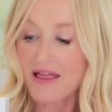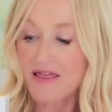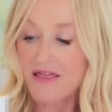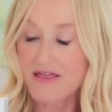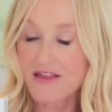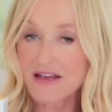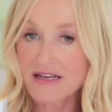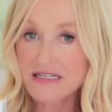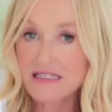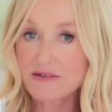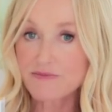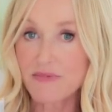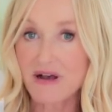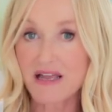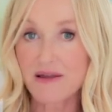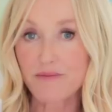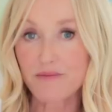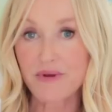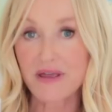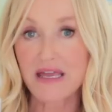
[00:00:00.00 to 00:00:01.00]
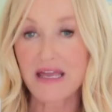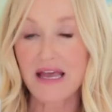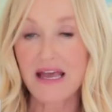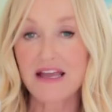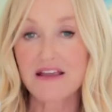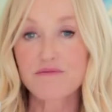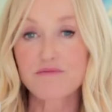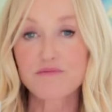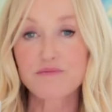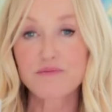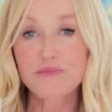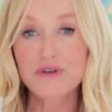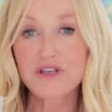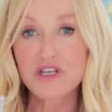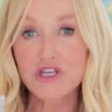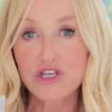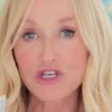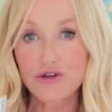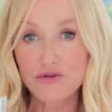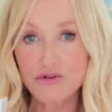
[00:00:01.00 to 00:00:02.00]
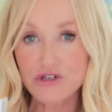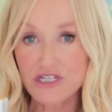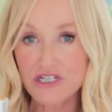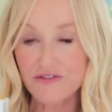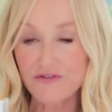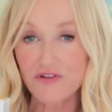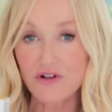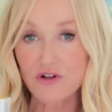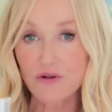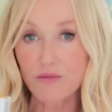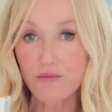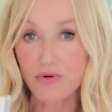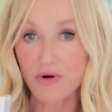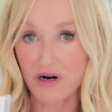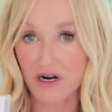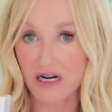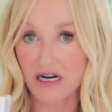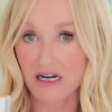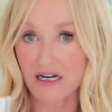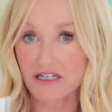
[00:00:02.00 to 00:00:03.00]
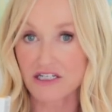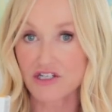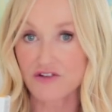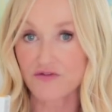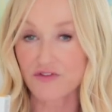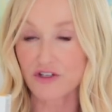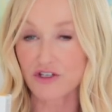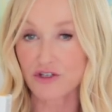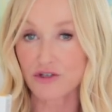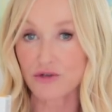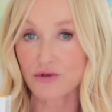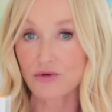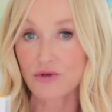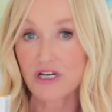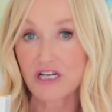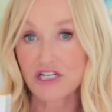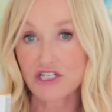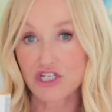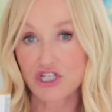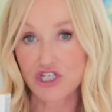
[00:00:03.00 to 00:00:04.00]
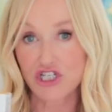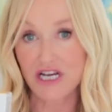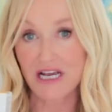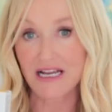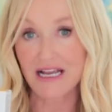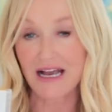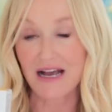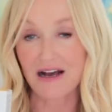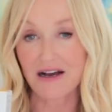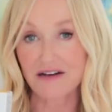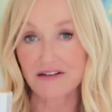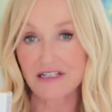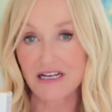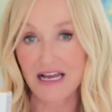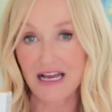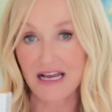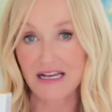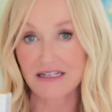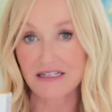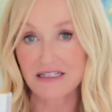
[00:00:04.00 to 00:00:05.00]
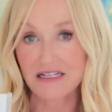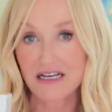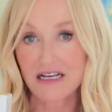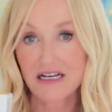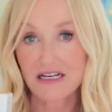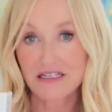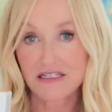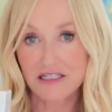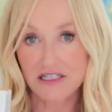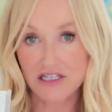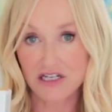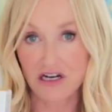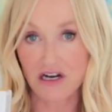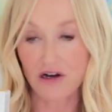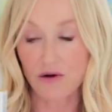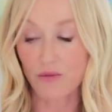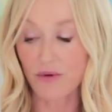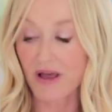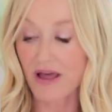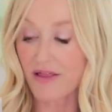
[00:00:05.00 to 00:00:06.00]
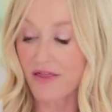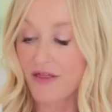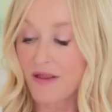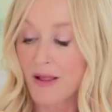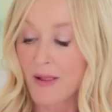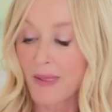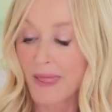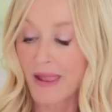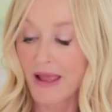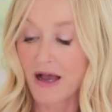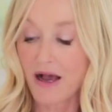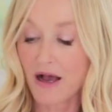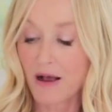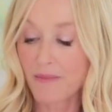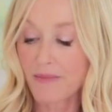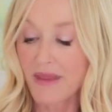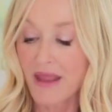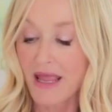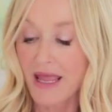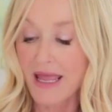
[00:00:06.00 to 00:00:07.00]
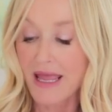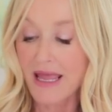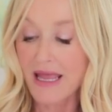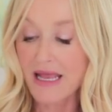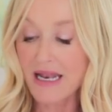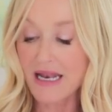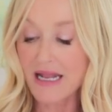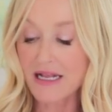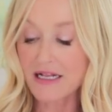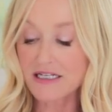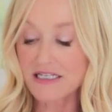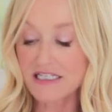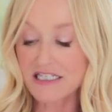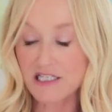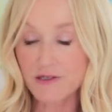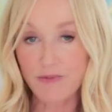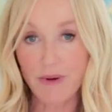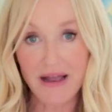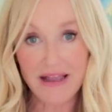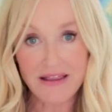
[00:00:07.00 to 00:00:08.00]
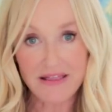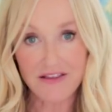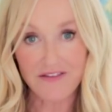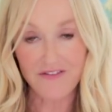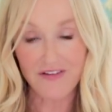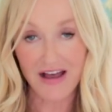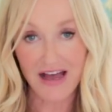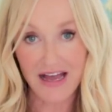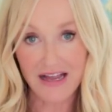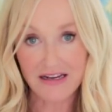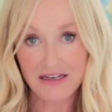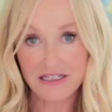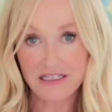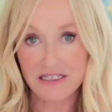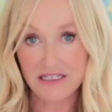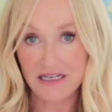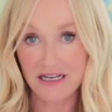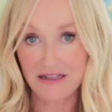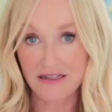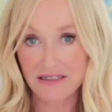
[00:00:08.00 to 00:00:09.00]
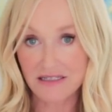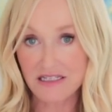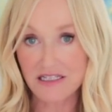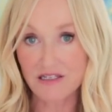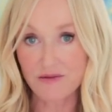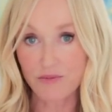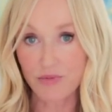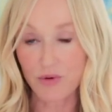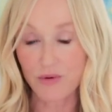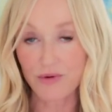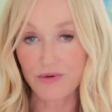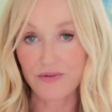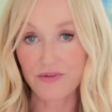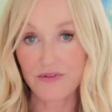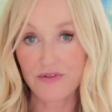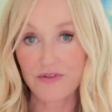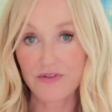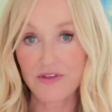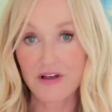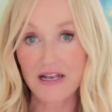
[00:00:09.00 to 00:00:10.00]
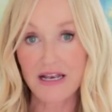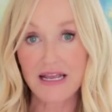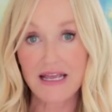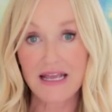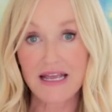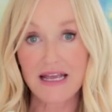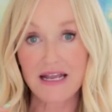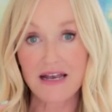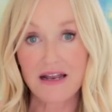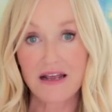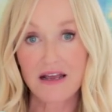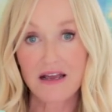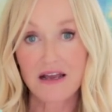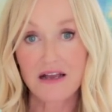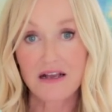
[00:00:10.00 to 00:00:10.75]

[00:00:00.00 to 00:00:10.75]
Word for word: this might be a beautiful product for you to check out and start with. Um, it, despite the fact, and this is important, that it